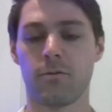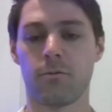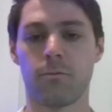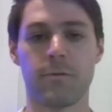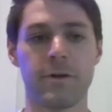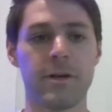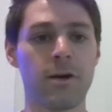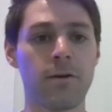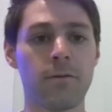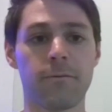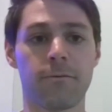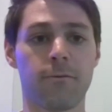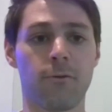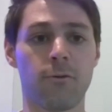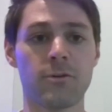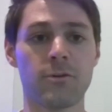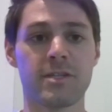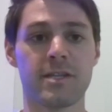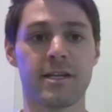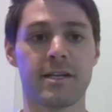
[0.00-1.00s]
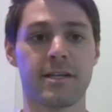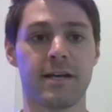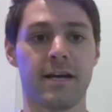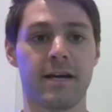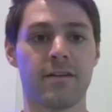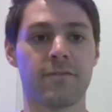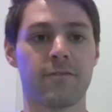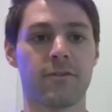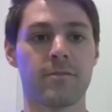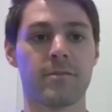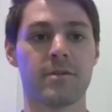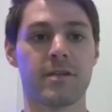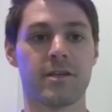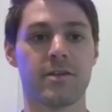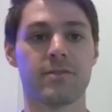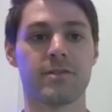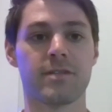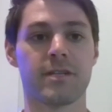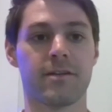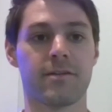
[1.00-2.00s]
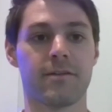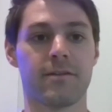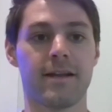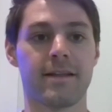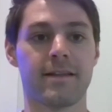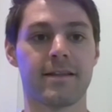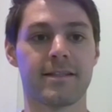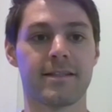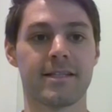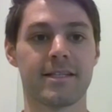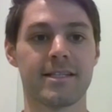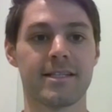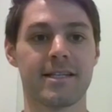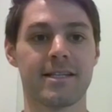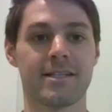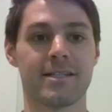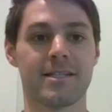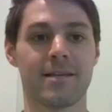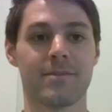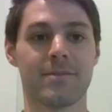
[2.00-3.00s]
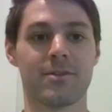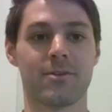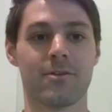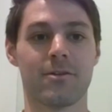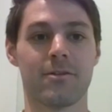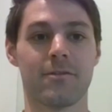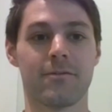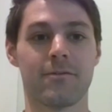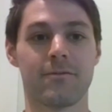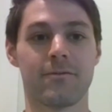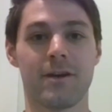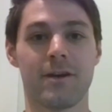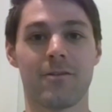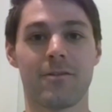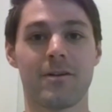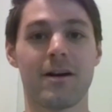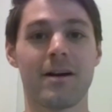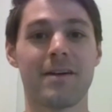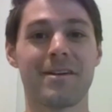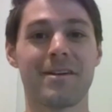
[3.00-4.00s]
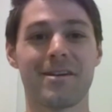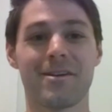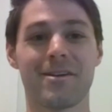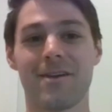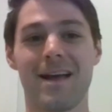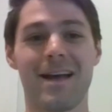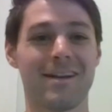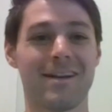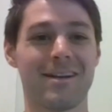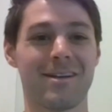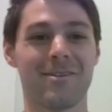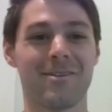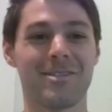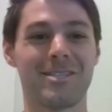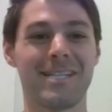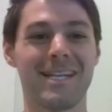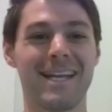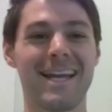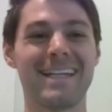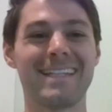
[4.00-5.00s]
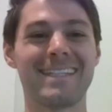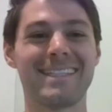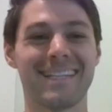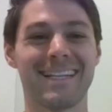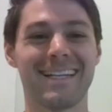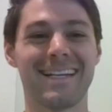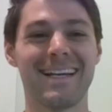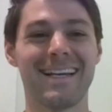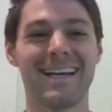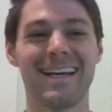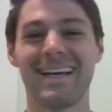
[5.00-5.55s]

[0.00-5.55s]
we don't force the entire firm to use it, right? This isn't some sort of, gun to your head negotiation.